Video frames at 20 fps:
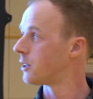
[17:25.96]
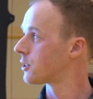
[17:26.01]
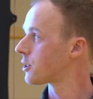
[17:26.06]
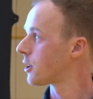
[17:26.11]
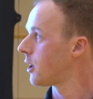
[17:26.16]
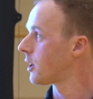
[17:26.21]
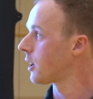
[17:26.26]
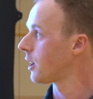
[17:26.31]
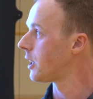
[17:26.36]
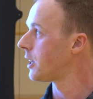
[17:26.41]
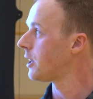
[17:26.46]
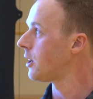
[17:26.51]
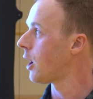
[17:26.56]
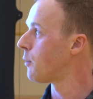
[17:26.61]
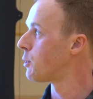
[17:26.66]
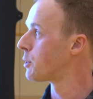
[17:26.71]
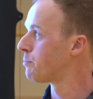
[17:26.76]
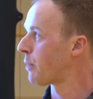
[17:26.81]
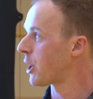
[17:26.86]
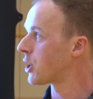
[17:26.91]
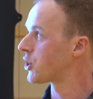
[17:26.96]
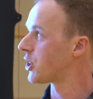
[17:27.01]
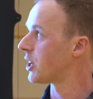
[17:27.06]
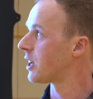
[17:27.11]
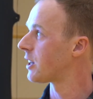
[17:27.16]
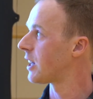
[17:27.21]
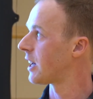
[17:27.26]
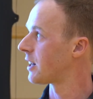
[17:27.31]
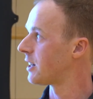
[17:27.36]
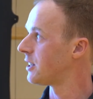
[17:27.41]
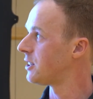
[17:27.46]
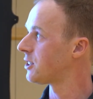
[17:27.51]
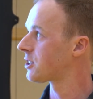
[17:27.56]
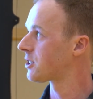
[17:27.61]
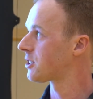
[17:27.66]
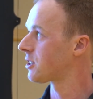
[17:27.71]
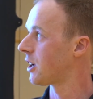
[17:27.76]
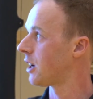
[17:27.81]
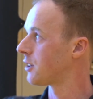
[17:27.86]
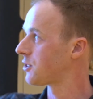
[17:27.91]
Internally, I would budget at
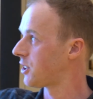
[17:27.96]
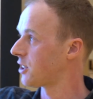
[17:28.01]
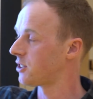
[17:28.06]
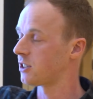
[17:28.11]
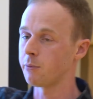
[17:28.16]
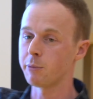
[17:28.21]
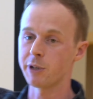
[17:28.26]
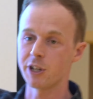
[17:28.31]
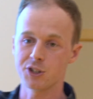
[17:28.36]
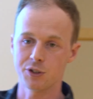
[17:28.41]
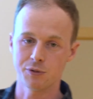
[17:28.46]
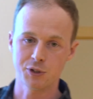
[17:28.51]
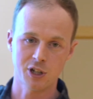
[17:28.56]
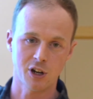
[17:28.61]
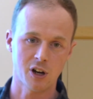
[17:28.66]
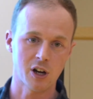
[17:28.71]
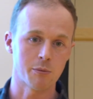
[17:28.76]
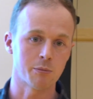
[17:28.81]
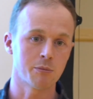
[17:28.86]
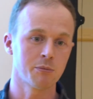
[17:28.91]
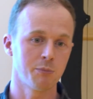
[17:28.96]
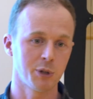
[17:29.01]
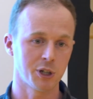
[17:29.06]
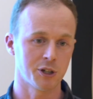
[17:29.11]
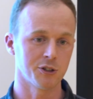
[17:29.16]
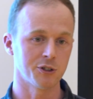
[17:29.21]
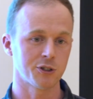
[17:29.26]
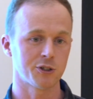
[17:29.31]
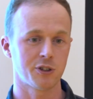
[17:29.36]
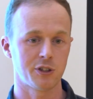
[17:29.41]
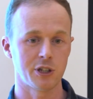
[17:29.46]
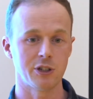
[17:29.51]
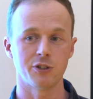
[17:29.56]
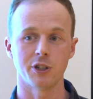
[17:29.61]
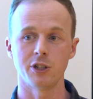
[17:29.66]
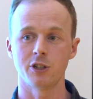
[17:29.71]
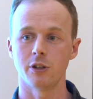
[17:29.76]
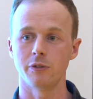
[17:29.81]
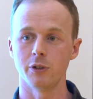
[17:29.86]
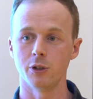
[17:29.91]
least 60 minutes of time because
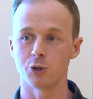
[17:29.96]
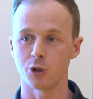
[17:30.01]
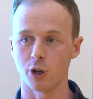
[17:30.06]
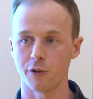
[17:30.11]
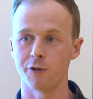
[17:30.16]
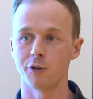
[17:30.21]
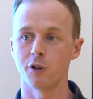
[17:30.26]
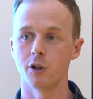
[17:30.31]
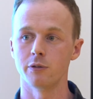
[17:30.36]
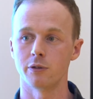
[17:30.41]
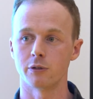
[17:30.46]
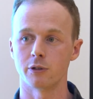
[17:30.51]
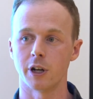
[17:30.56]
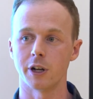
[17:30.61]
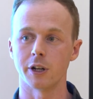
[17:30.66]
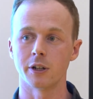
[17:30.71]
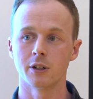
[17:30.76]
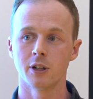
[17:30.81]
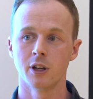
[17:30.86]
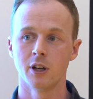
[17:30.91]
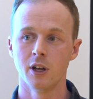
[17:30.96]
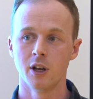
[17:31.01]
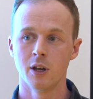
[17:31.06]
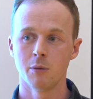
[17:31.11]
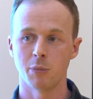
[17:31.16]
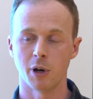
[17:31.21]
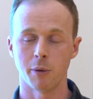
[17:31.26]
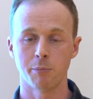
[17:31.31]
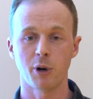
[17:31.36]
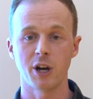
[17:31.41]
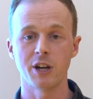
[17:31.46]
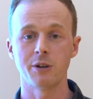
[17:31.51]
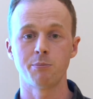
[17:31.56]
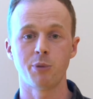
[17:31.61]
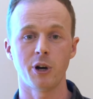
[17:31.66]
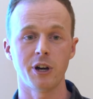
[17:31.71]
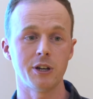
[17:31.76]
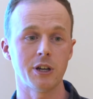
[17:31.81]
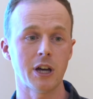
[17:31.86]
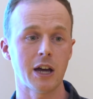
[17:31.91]
these interviews often overrun. But
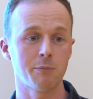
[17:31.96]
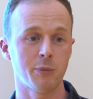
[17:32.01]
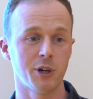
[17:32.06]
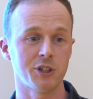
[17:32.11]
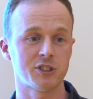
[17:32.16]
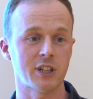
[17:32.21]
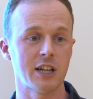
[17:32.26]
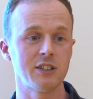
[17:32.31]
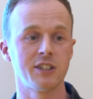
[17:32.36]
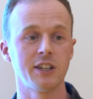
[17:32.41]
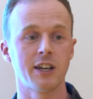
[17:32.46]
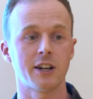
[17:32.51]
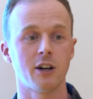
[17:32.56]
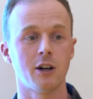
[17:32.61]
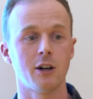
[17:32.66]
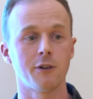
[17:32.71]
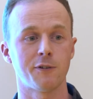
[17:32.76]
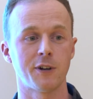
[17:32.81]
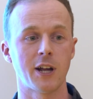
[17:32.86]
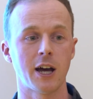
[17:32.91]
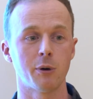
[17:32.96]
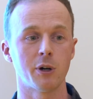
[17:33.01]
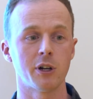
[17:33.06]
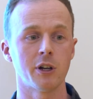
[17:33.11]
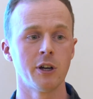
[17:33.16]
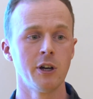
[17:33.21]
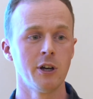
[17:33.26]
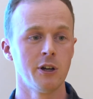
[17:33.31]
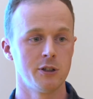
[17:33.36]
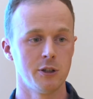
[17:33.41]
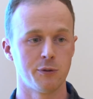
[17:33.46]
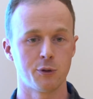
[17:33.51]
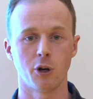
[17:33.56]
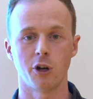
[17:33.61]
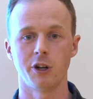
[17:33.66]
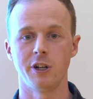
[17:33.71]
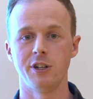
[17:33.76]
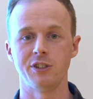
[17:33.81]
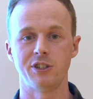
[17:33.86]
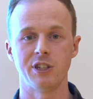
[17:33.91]
by stating it at half an hour, you've
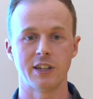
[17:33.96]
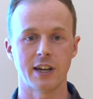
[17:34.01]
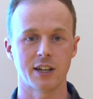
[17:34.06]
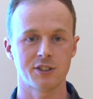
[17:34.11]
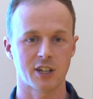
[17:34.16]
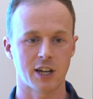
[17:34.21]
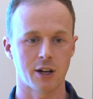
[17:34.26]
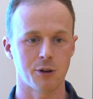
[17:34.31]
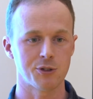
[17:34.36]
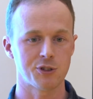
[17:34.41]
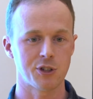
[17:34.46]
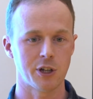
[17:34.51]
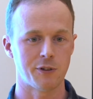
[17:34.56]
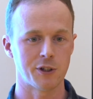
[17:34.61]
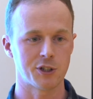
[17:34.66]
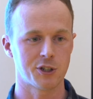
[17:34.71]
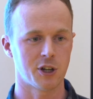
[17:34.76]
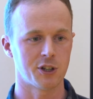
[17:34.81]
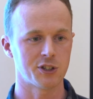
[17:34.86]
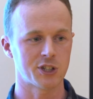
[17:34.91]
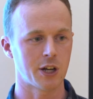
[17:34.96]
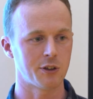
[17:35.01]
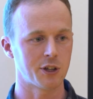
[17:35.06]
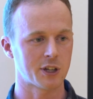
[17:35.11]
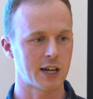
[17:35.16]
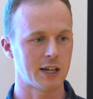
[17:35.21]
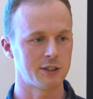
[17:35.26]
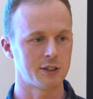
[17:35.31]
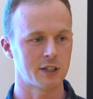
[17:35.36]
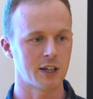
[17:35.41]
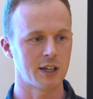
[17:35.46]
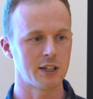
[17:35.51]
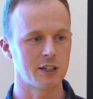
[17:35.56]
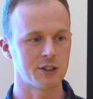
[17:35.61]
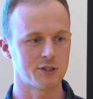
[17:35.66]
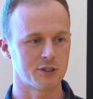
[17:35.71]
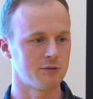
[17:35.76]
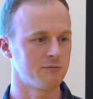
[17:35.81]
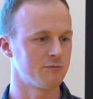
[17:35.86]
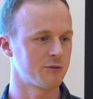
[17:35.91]
got an easy get-out if it turns out the
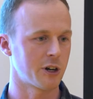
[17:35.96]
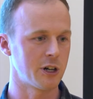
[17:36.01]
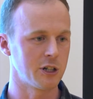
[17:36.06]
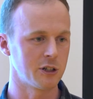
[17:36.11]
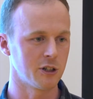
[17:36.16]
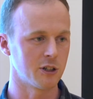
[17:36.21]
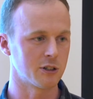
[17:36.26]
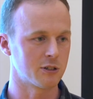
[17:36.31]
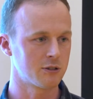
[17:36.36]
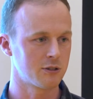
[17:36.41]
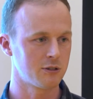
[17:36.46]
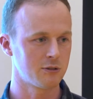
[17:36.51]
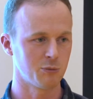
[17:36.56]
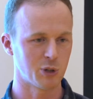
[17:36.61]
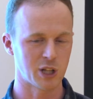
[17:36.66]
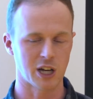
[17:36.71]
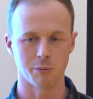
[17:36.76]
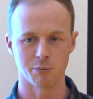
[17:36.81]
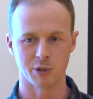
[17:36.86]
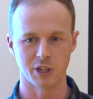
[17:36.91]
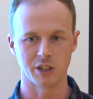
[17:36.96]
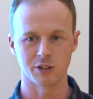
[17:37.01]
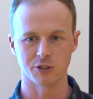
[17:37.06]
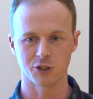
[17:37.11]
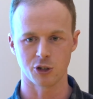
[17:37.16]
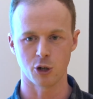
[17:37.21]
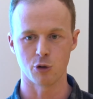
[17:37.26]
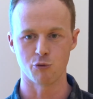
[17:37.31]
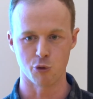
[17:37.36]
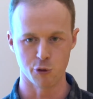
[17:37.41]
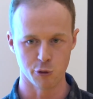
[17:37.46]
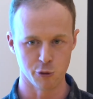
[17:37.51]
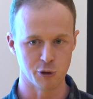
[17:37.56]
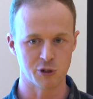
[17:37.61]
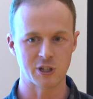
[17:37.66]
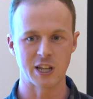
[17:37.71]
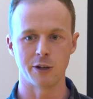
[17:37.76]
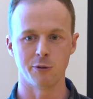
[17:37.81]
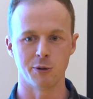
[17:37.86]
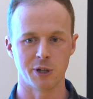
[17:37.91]
candidate isn't very good without being so
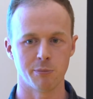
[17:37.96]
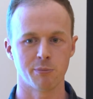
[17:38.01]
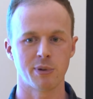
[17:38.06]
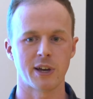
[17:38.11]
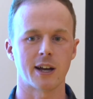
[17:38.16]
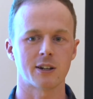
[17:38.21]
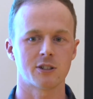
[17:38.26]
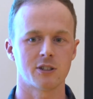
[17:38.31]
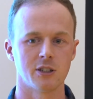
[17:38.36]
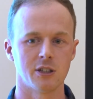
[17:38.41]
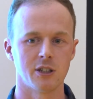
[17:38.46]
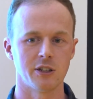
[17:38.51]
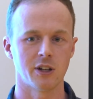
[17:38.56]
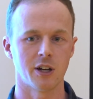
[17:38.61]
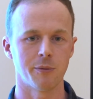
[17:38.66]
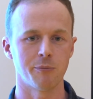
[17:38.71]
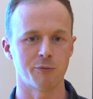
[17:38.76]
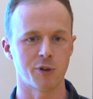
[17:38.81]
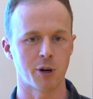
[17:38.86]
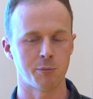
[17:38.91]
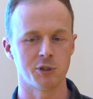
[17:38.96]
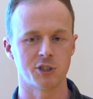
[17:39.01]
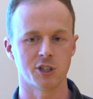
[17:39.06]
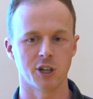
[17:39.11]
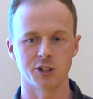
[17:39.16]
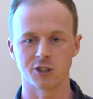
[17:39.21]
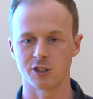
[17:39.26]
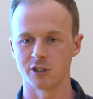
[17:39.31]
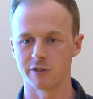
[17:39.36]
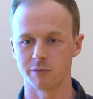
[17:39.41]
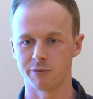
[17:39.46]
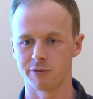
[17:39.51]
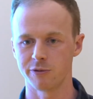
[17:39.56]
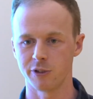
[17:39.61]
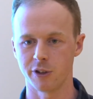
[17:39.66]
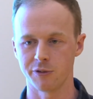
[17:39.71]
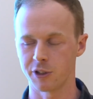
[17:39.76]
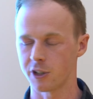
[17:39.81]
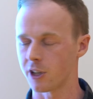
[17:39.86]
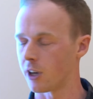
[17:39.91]
rude that you would impact the reputation
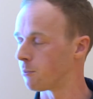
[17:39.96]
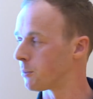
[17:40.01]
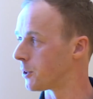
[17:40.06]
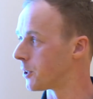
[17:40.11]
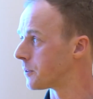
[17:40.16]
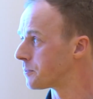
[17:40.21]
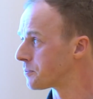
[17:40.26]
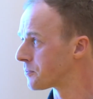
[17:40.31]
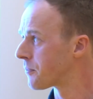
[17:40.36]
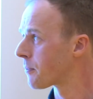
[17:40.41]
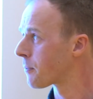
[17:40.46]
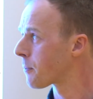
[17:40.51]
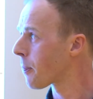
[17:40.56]
of the company.